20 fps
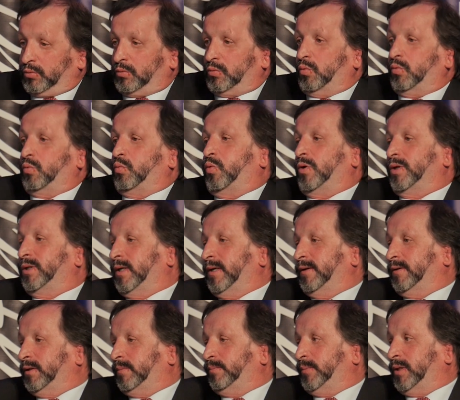to what
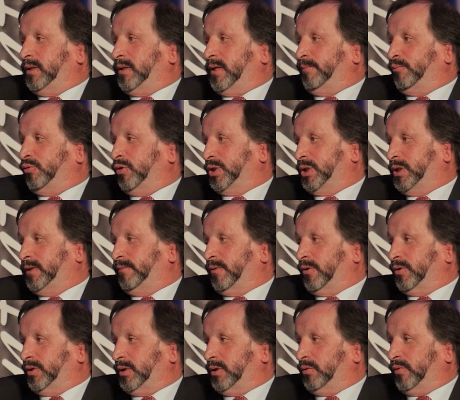has been their proxy
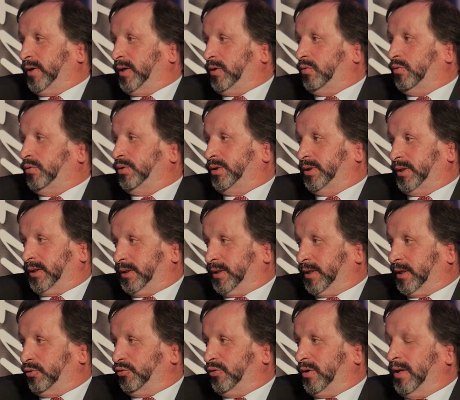voting records,
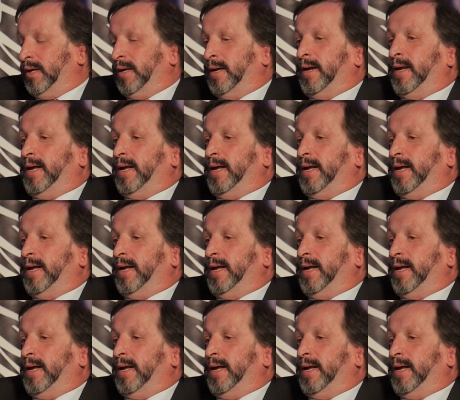etc.,